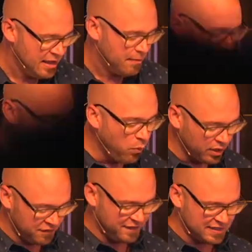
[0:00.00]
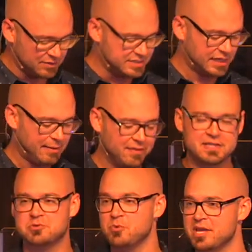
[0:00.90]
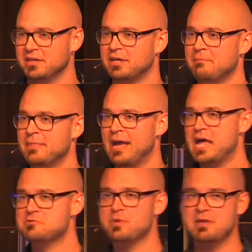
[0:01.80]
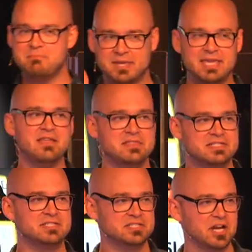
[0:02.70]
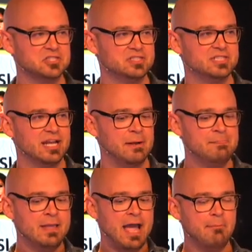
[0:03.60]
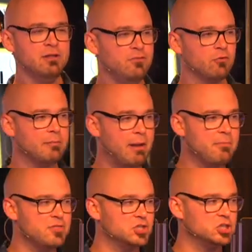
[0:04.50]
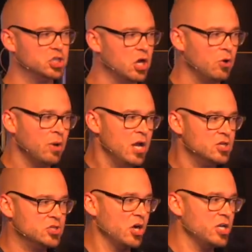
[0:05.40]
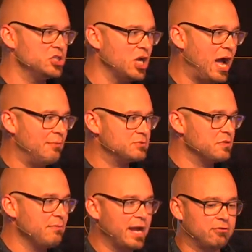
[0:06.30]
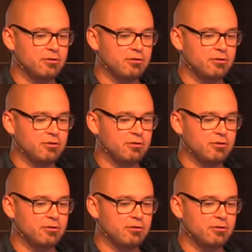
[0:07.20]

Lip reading: But one of the things I was thinking about this week as we begin this discussion today, how many of you remember the show Dirty Jobs with Mike